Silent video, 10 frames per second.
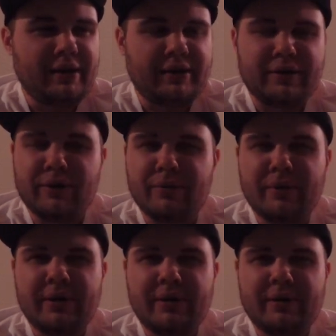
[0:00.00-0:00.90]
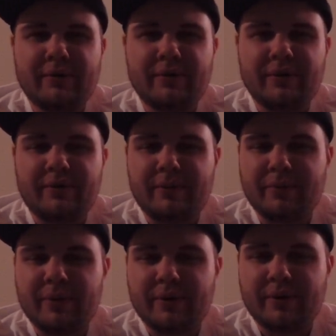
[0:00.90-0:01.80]
October or
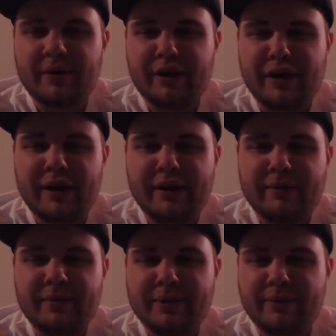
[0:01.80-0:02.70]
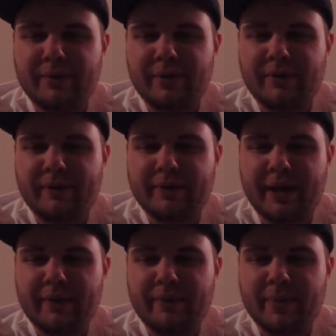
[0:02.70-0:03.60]
November, and it was a really rough
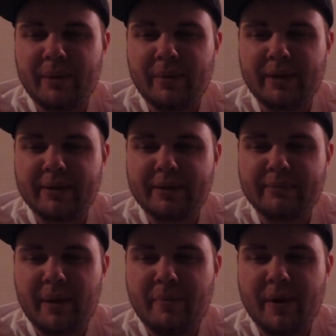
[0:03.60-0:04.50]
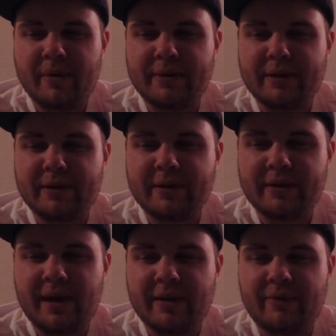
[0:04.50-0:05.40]
time for me because my parents had
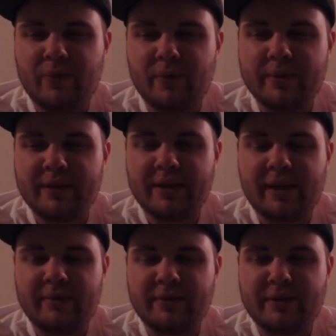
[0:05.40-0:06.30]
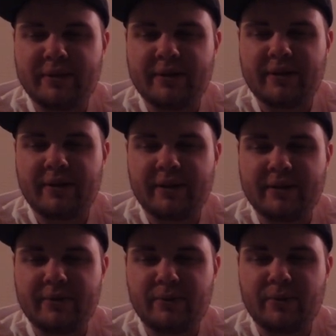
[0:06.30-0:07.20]
just gotten divorced, and I was just starting
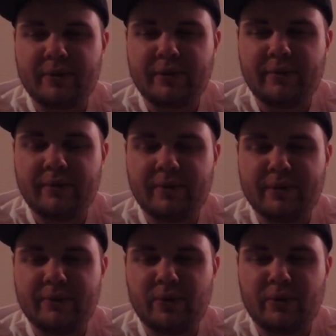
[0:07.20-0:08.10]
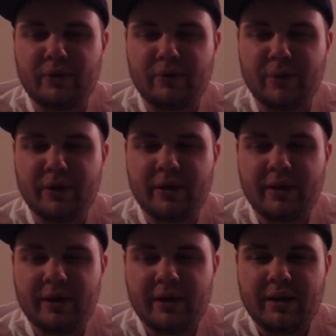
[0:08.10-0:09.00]
school at the University of Oklahoma,
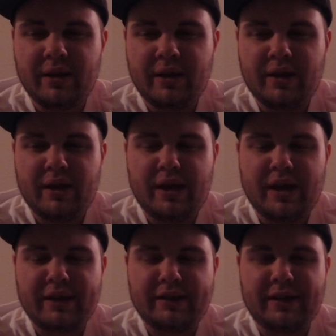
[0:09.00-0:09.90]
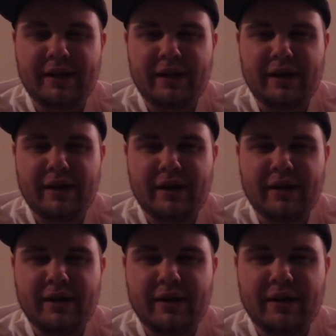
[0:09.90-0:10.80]
and
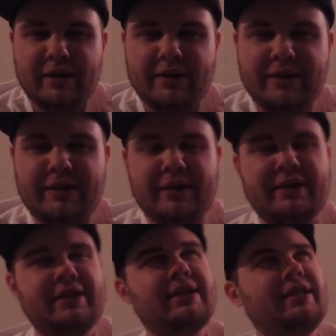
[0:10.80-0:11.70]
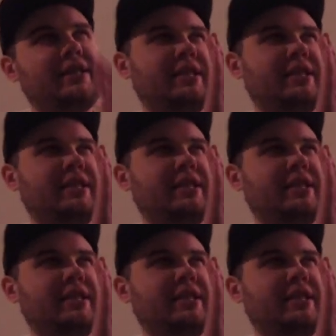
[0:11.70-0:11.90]
it's just,